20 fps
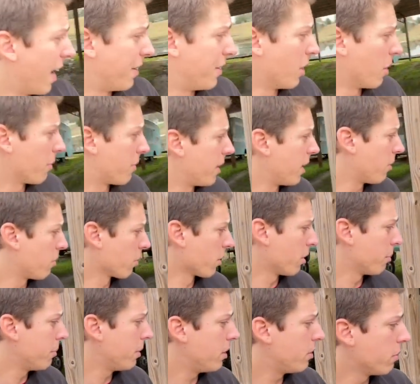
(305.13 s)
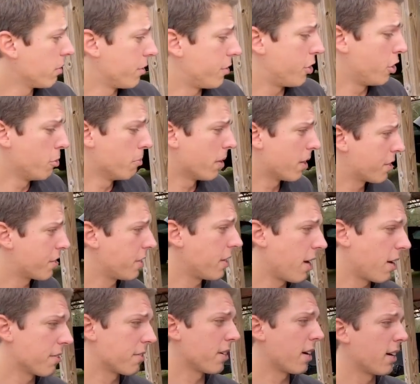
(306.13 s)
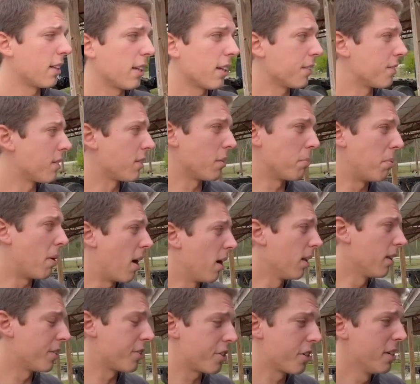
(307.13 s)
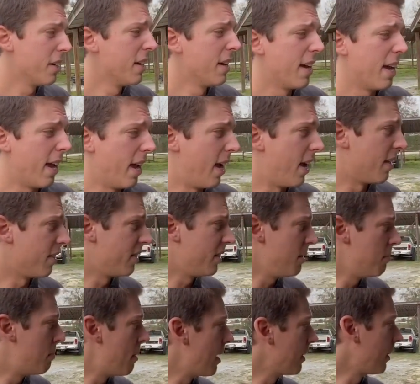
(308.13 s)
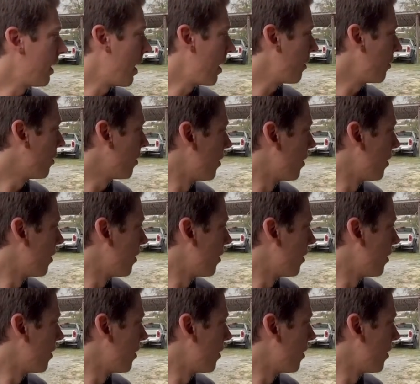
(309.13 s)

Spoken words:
don't think we're going to be doing too much to the outside. Like I said, the polish and the bed liner.